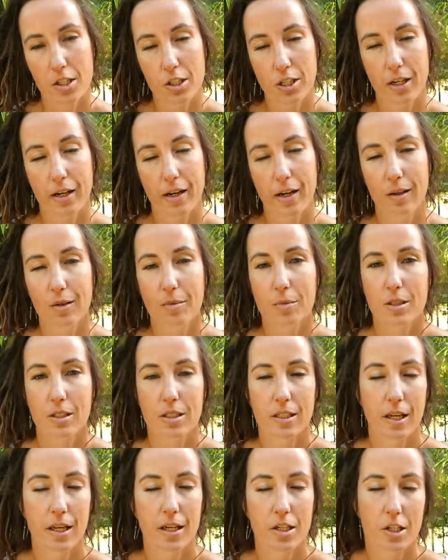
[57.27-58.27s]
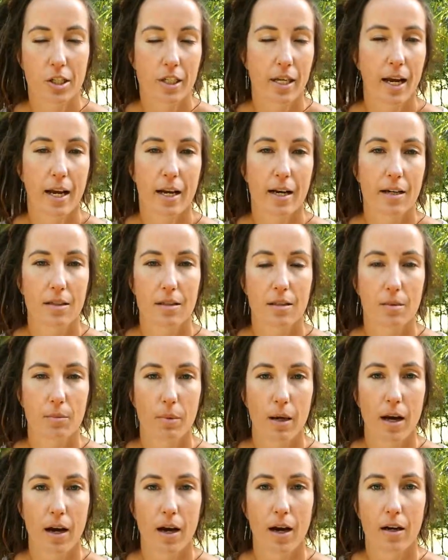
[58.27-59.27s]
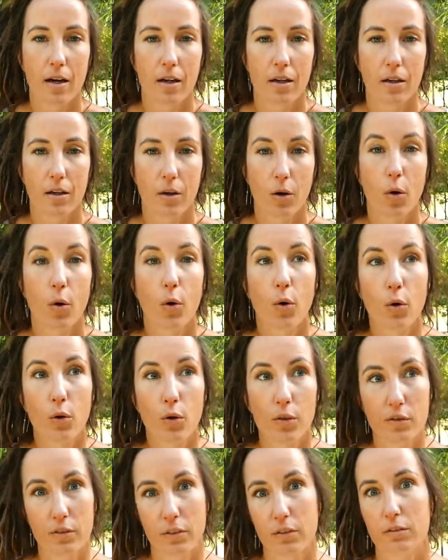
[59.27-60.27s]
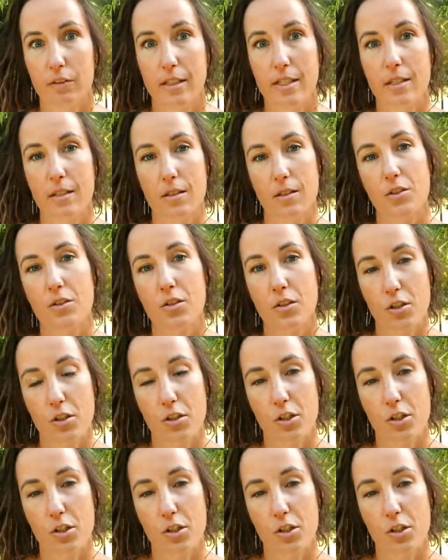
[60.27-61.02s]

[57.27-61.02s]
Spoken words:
and it helped to educate us about all of the reasons to